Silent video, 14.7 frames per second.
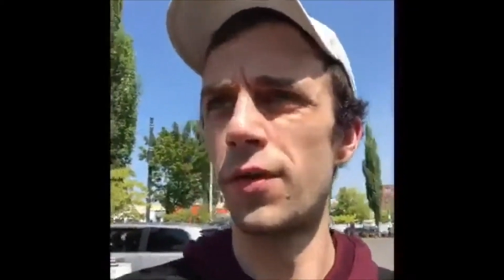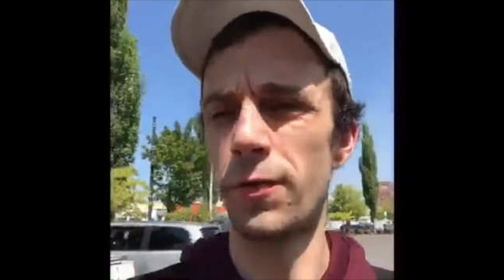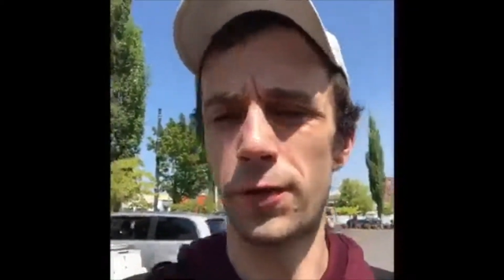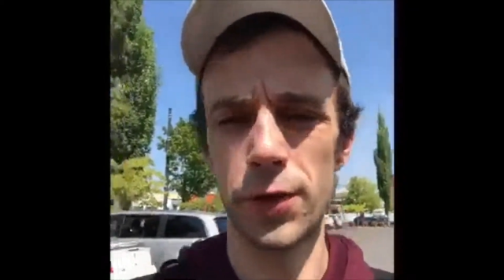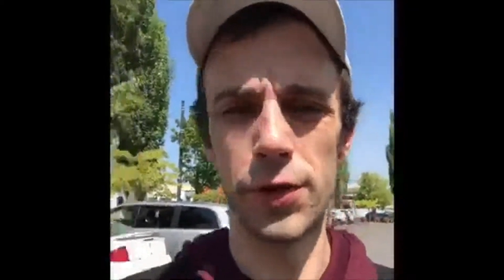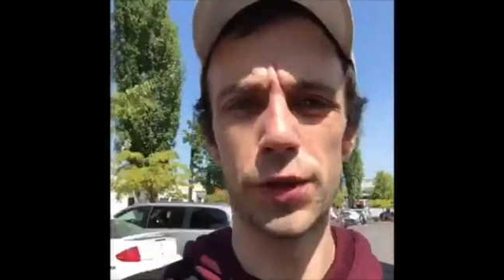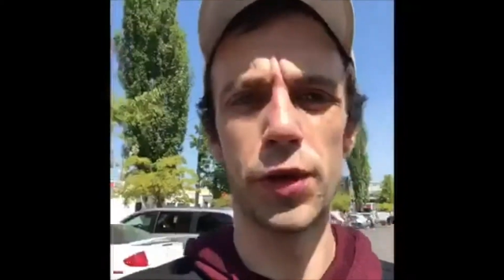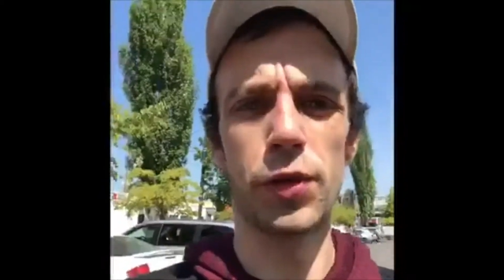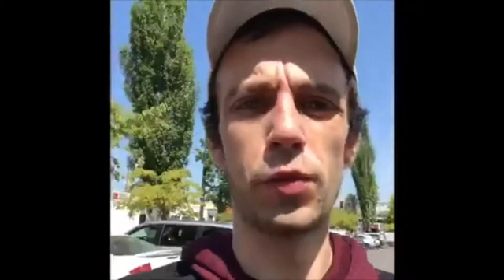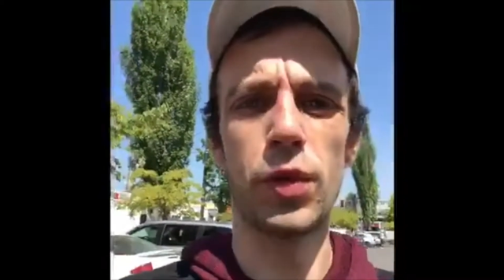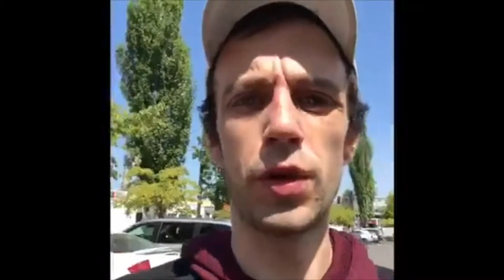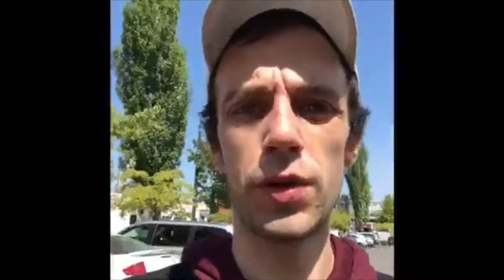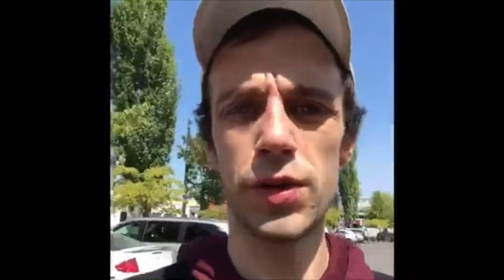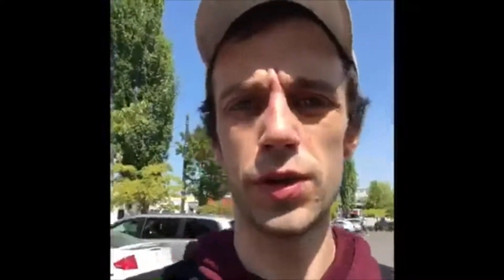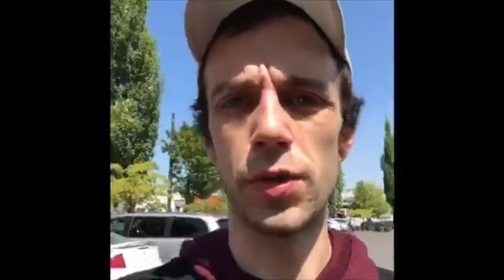to the first
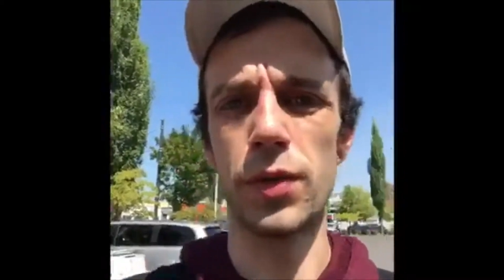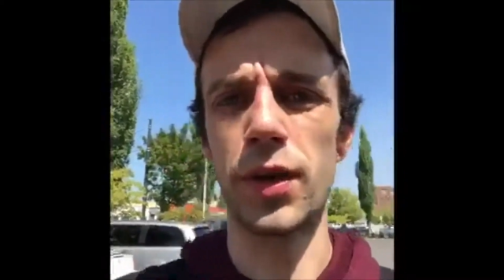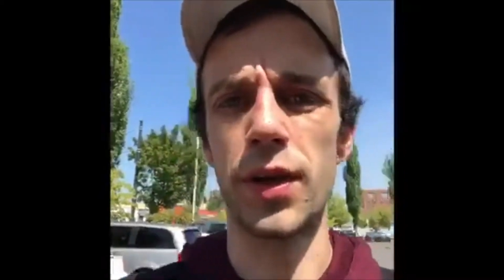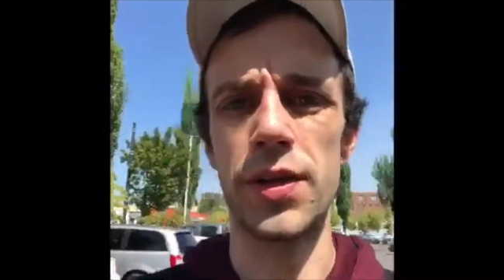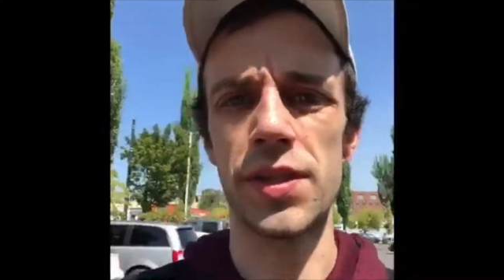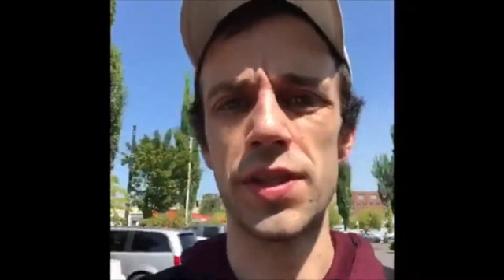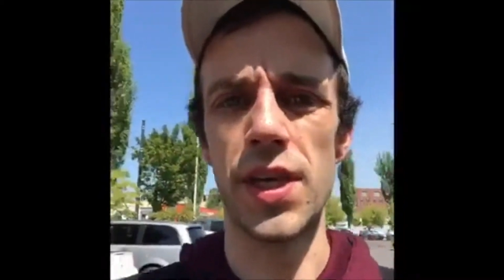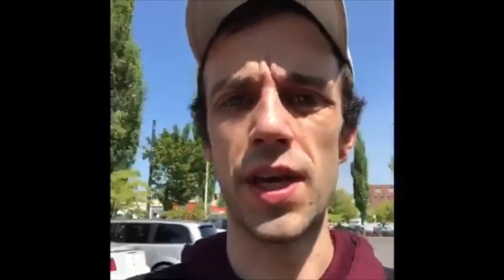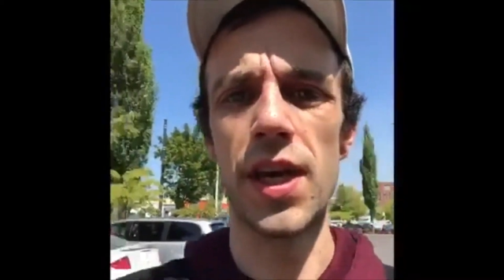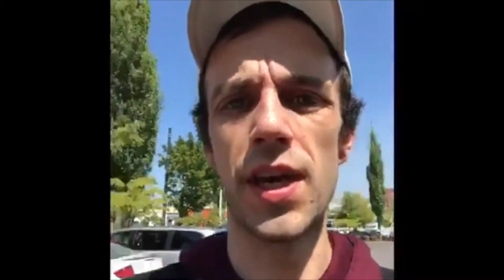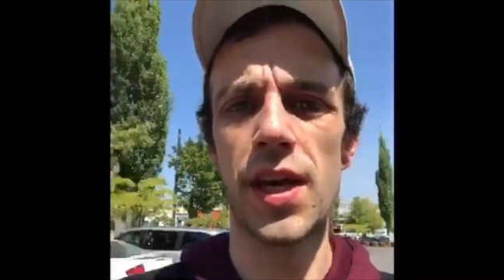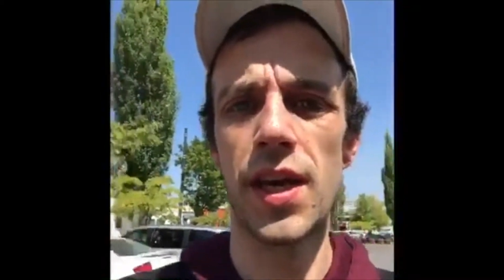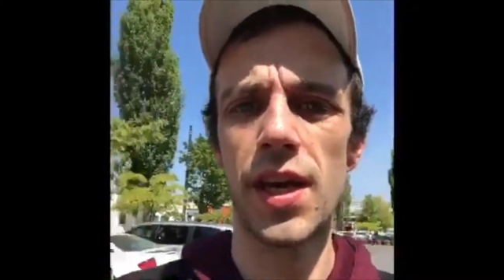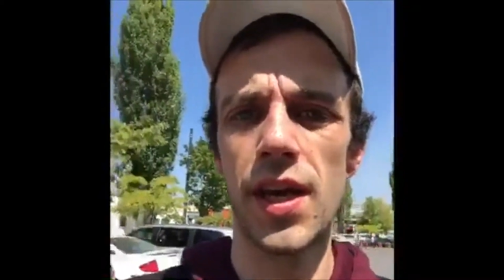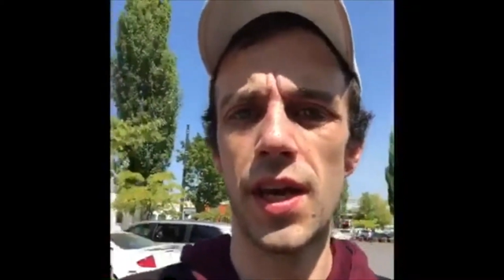Goodwill, so we're gonna
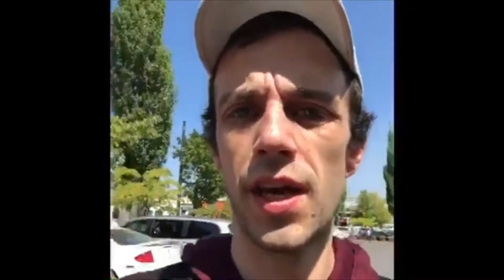see